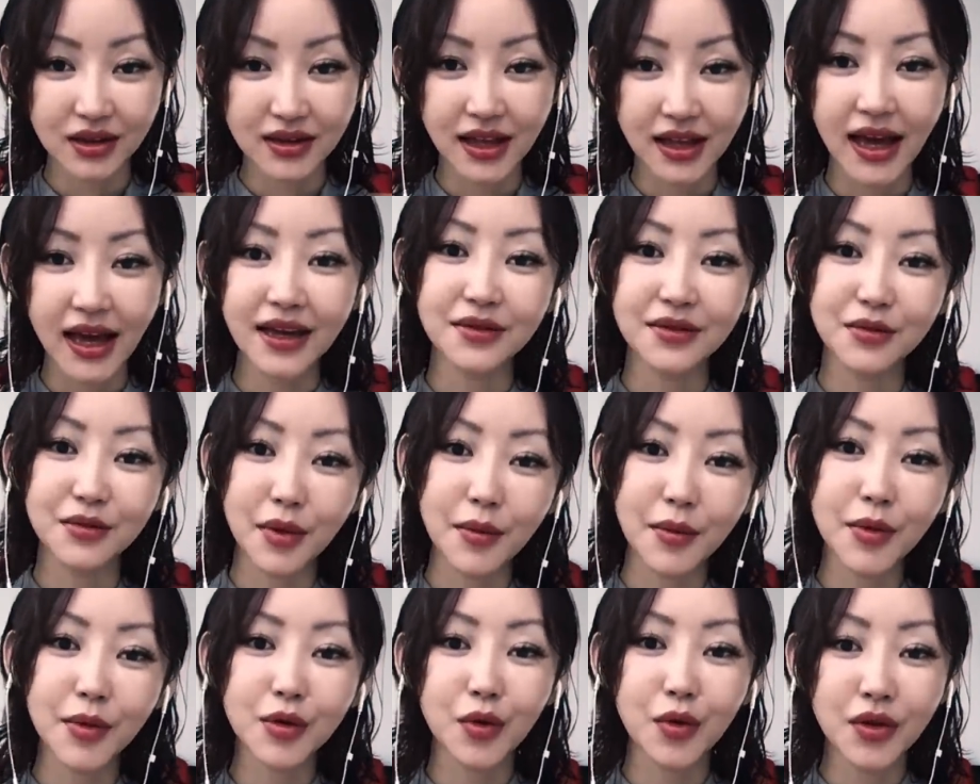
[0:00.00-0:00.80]
I
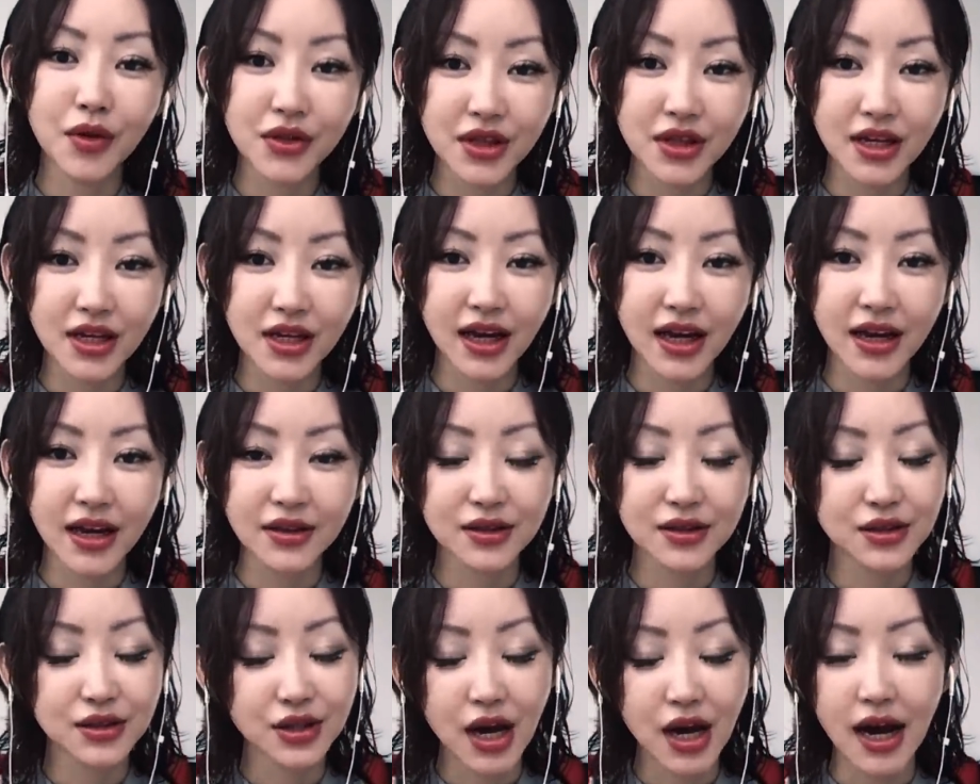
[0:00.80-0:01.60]
remember one thing I
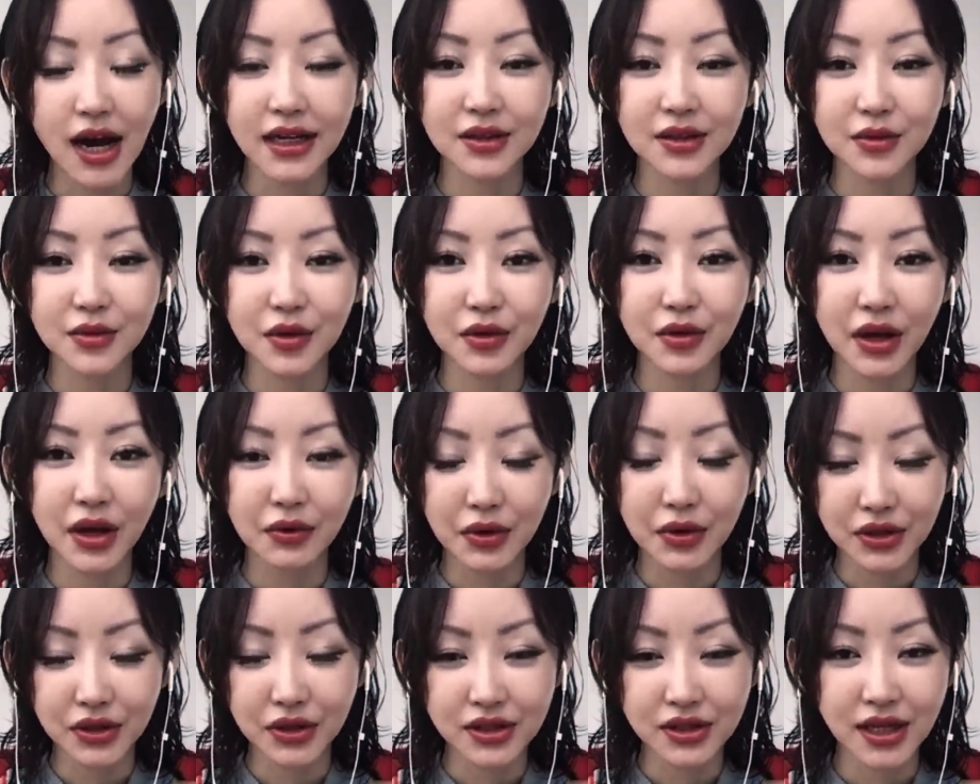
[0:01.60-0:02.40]
shocked me when I
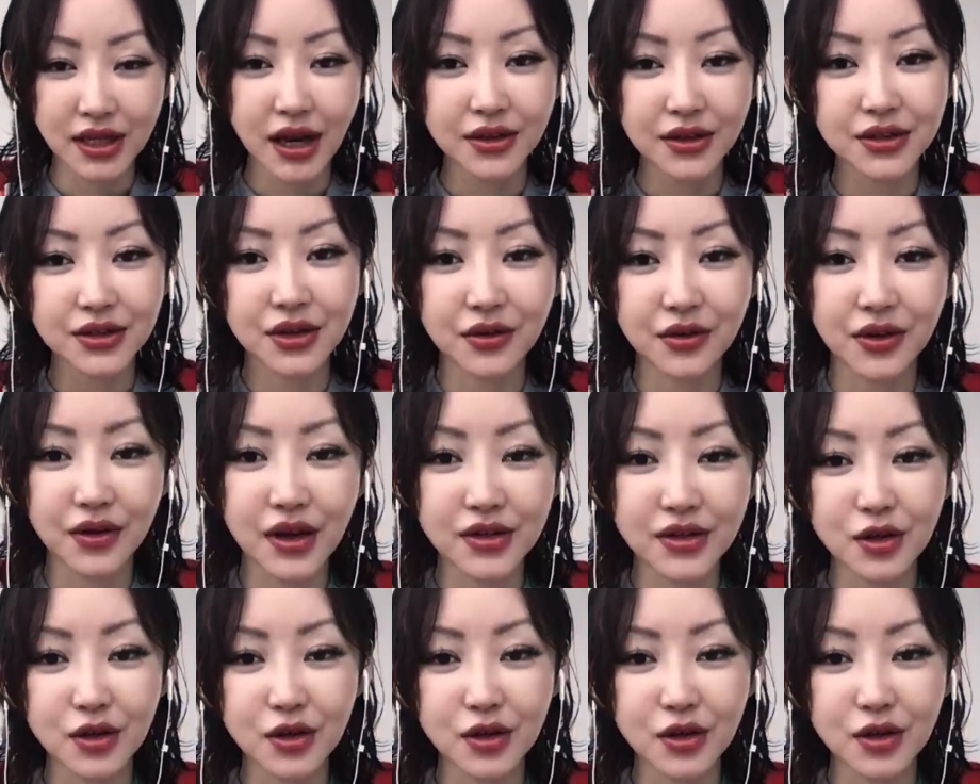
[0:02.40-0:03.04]
went to South Korea.